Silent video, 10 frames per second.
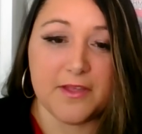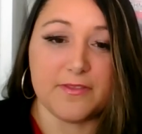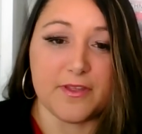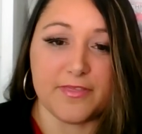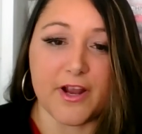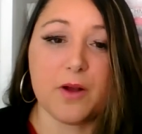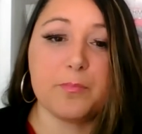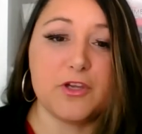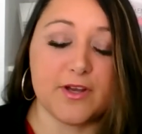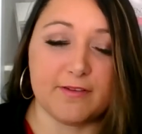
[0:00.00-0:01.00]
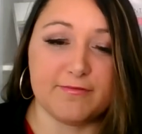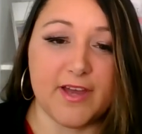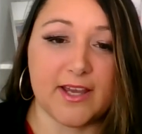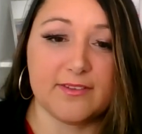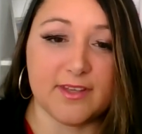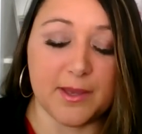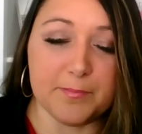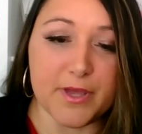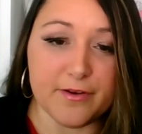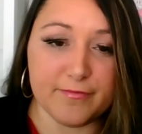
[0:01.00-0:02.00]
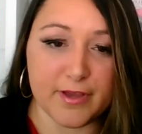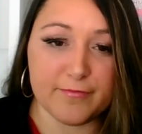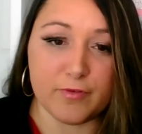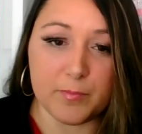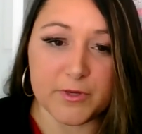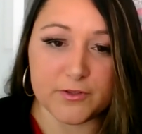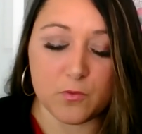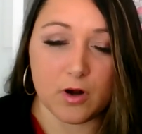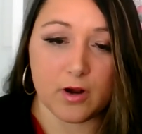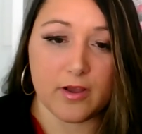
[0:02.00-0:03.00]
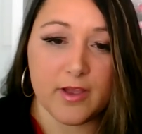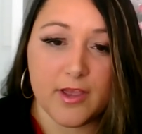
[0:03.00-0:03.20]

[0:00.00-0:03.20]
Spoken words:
the therapeutic effect and benefit from his work.